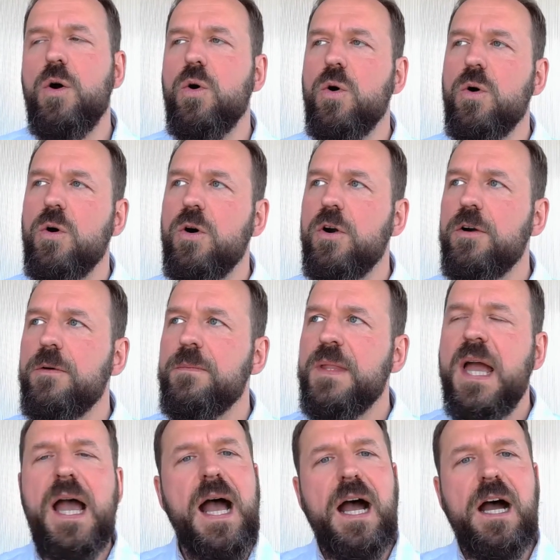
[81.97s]
or
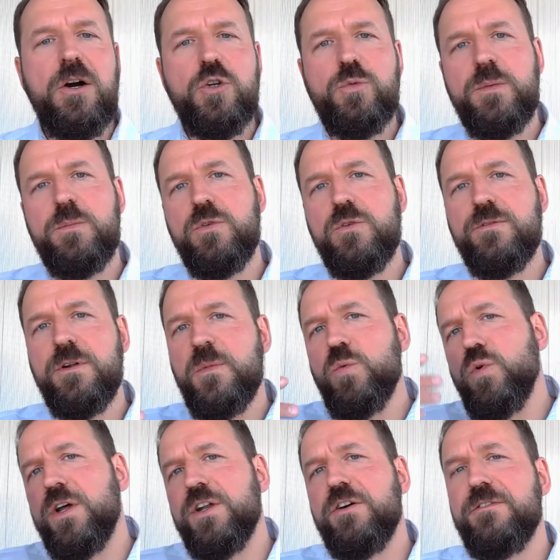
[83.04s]
how do we move from a
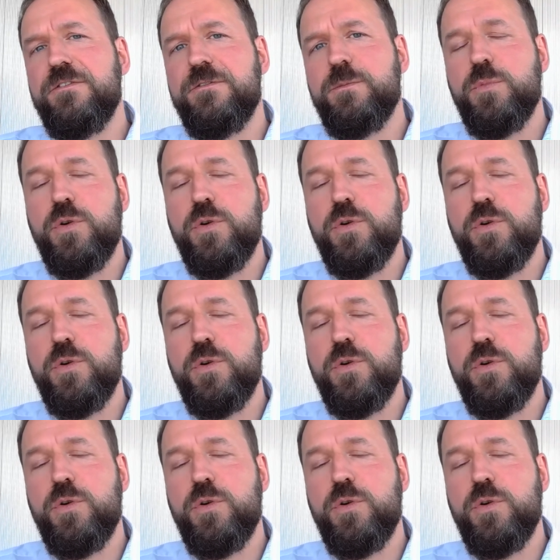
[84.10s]
one-off